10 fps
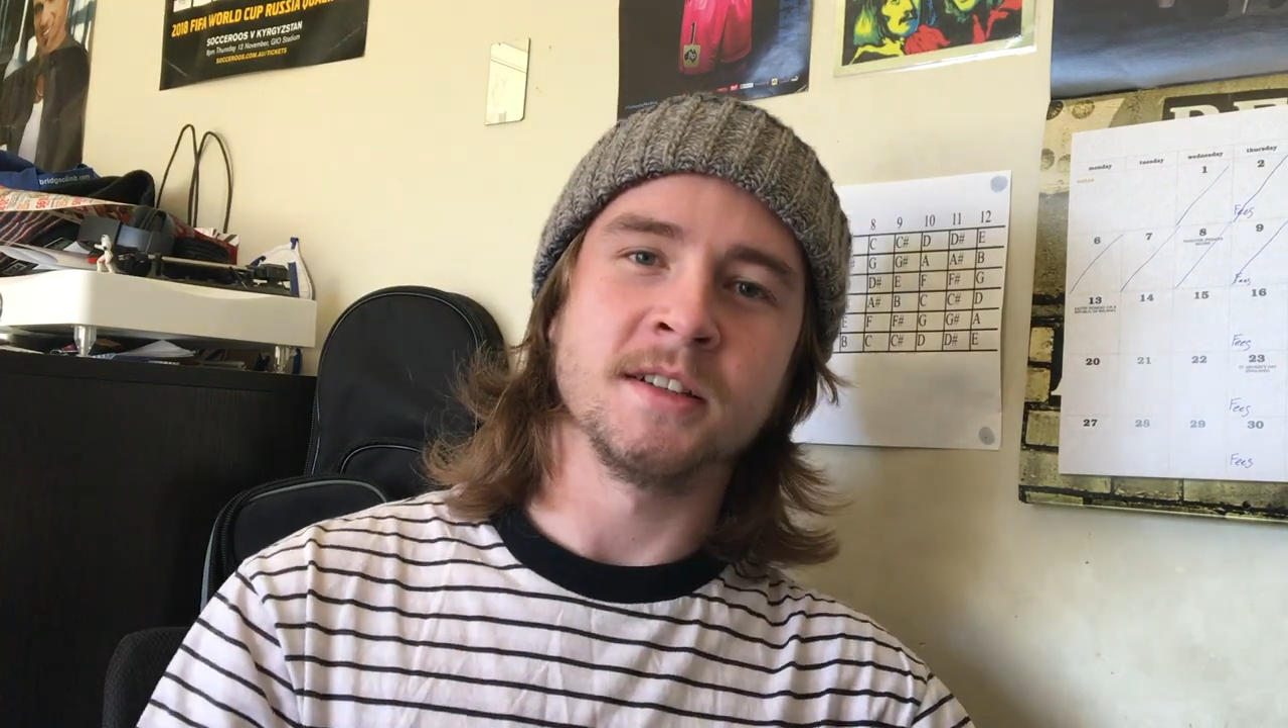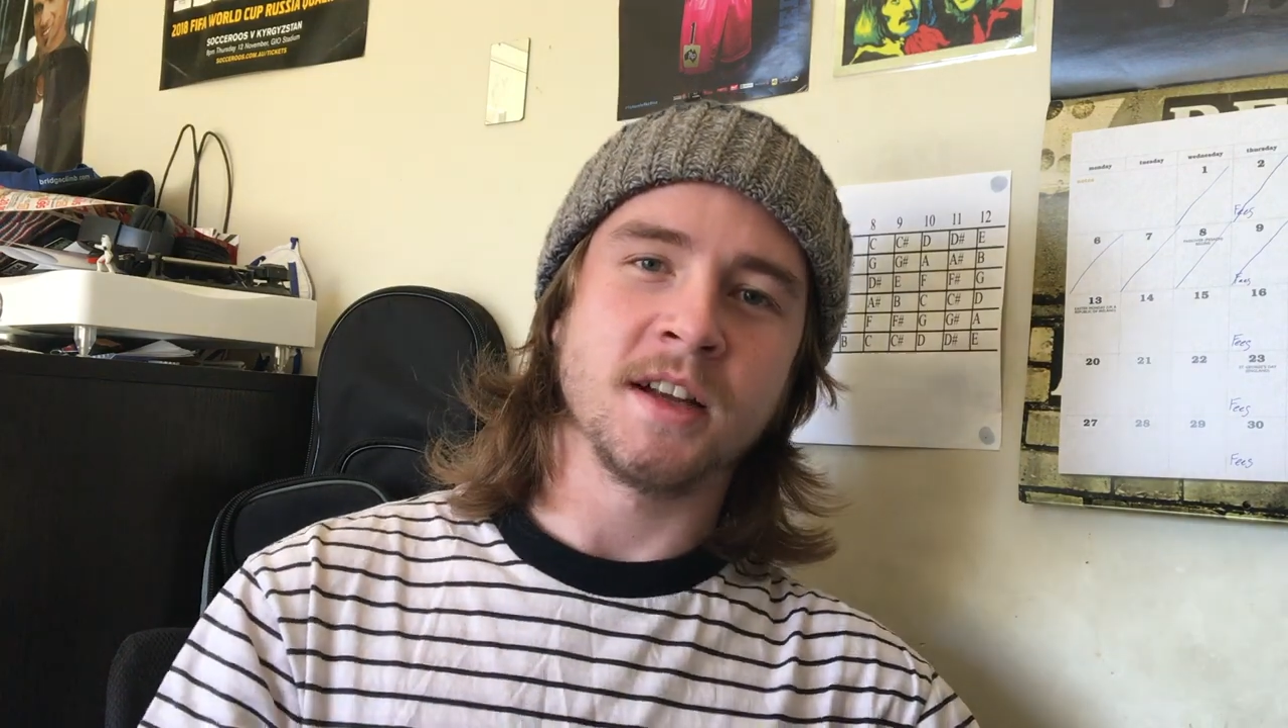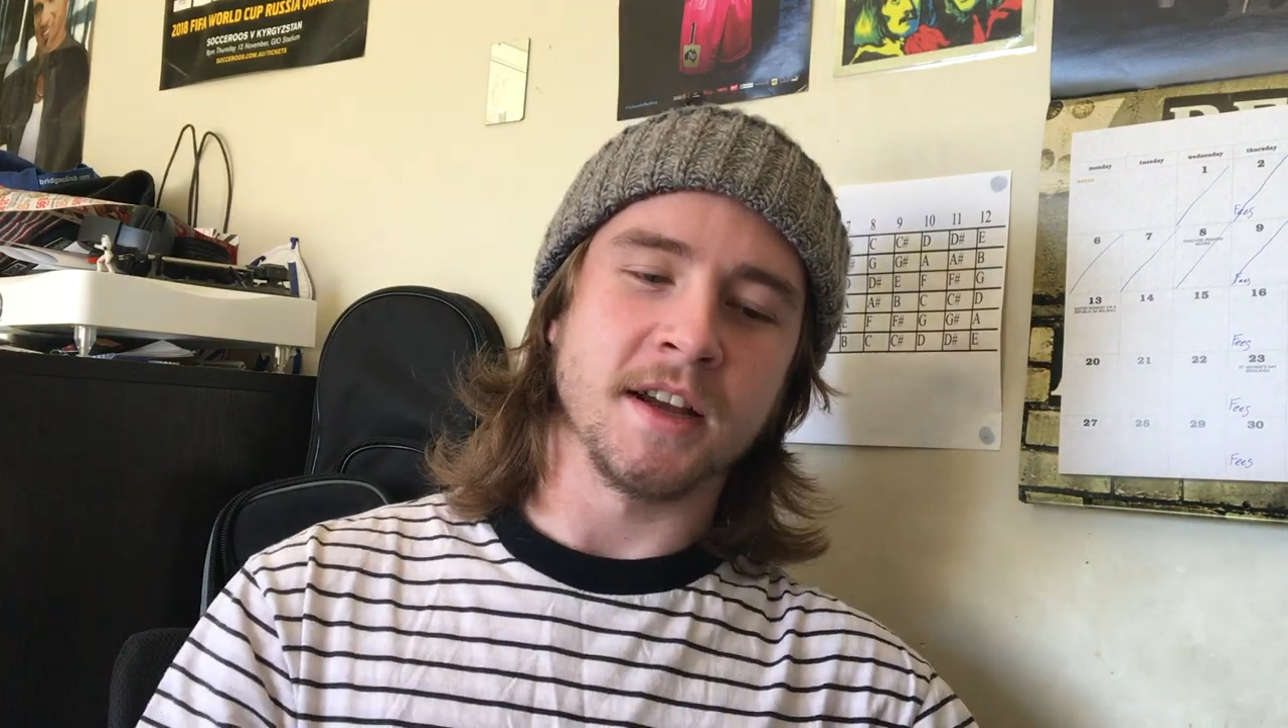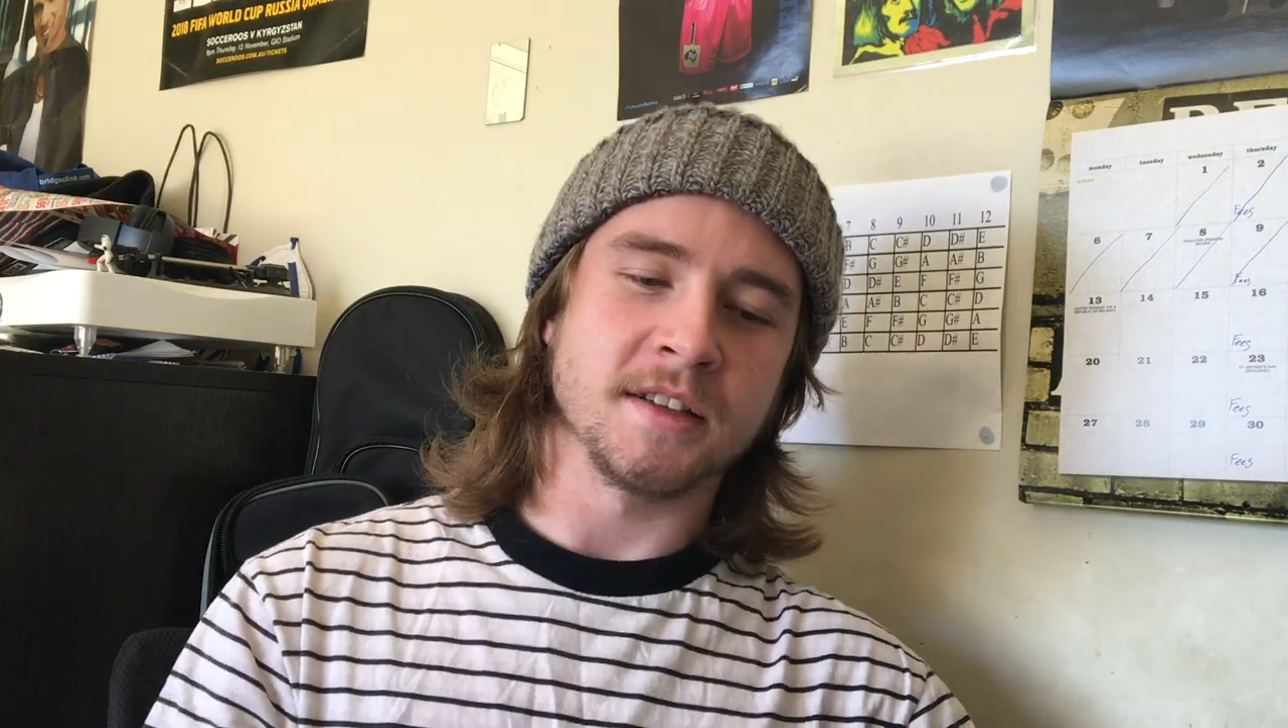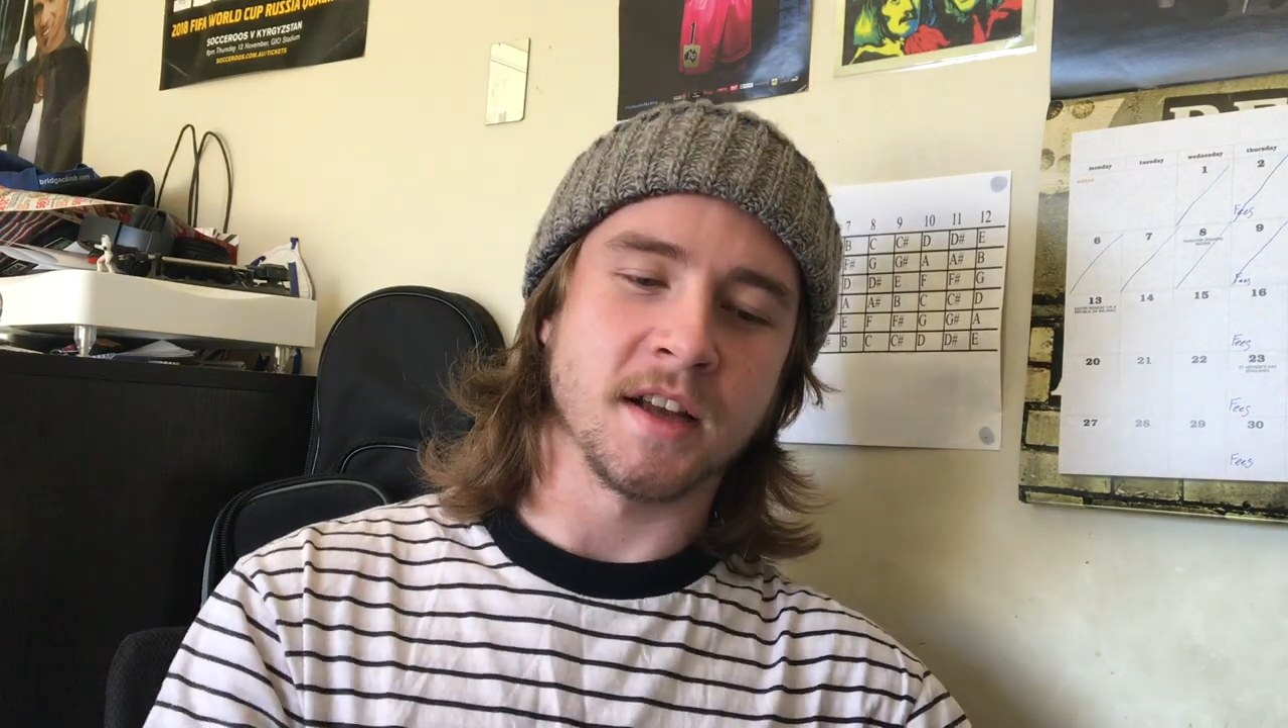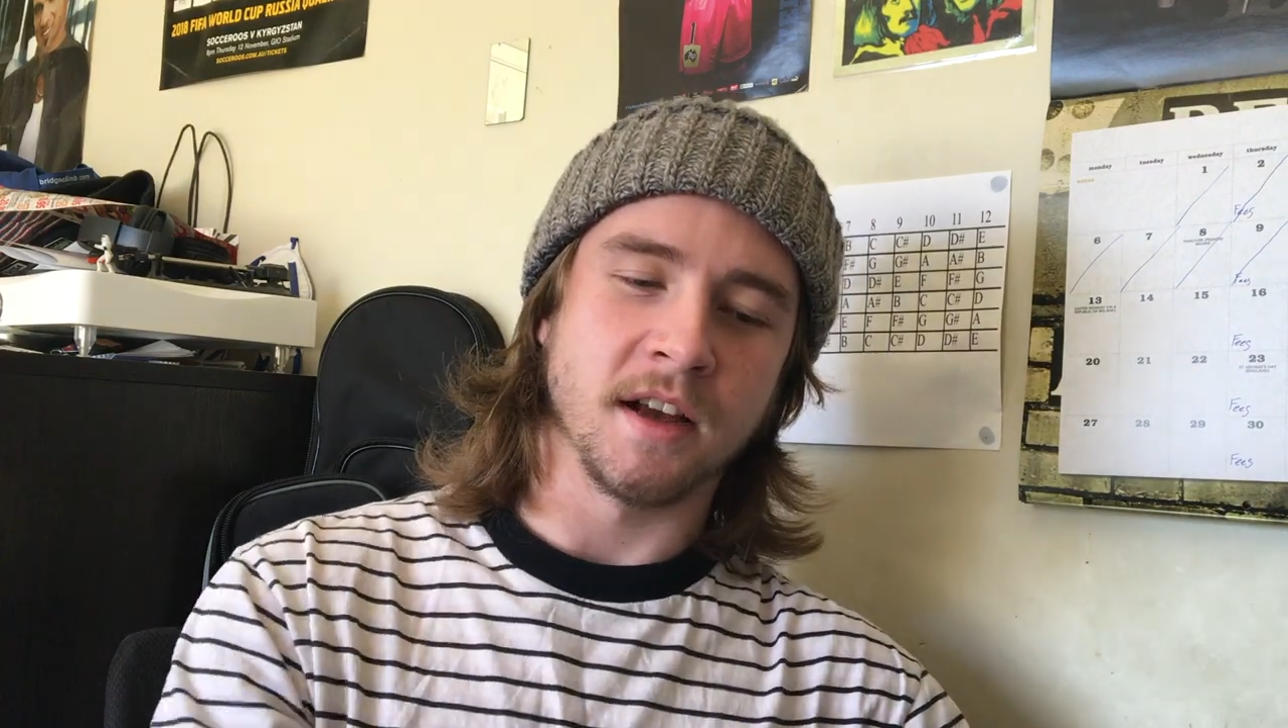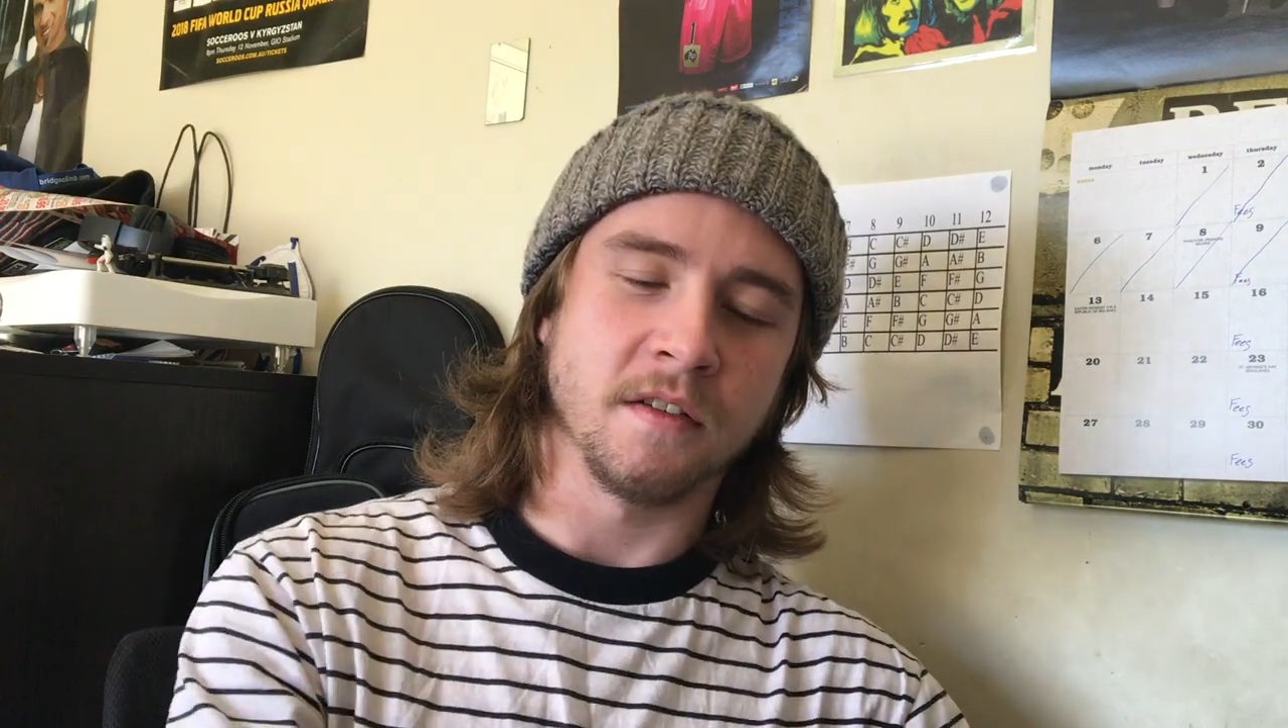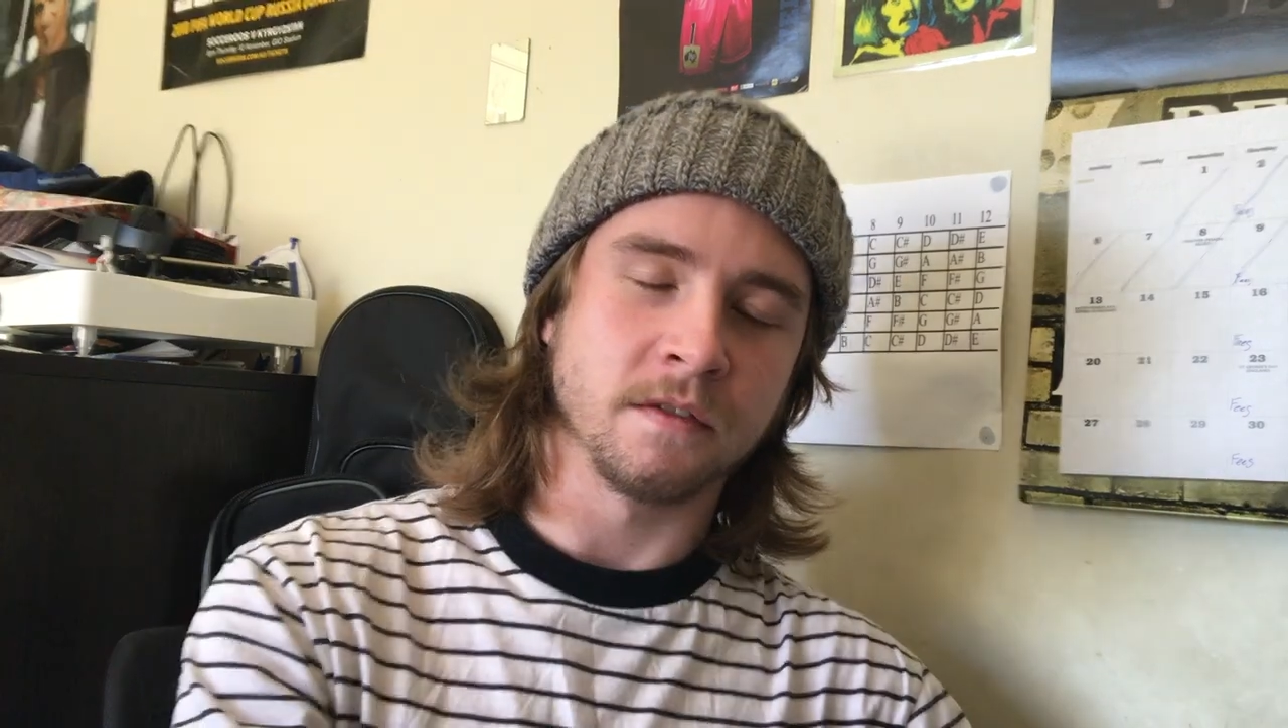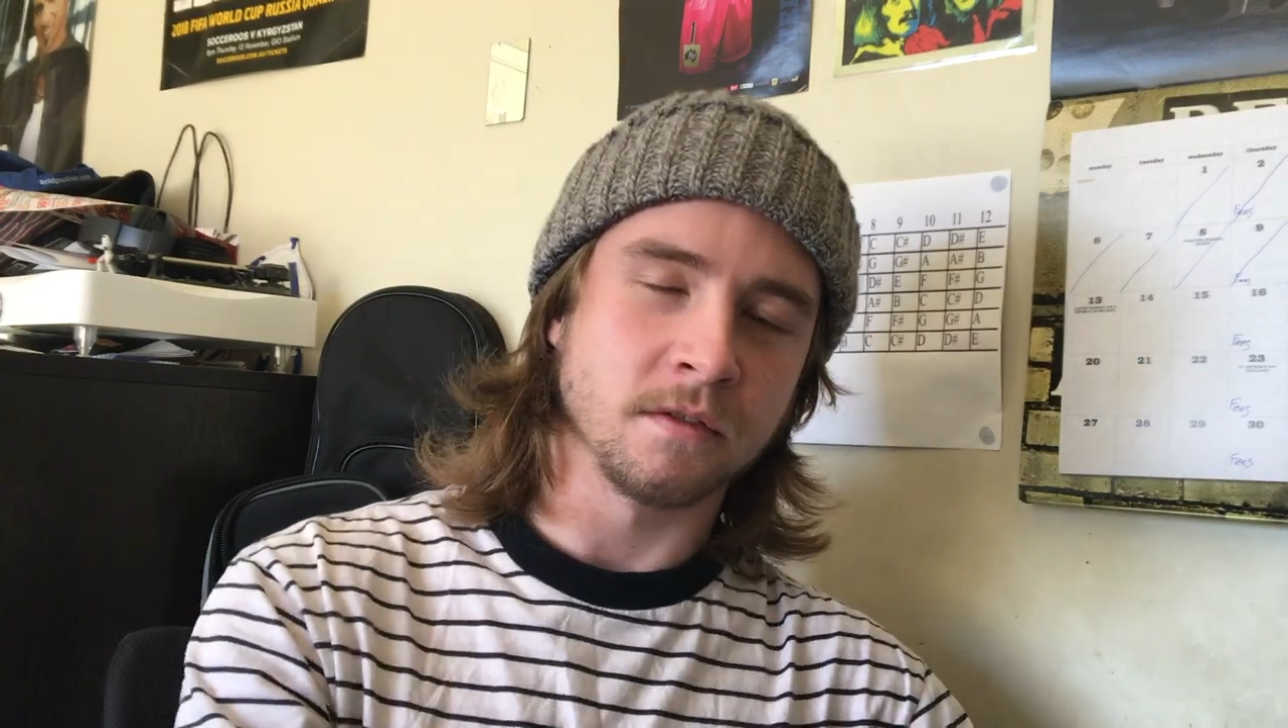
stay safe,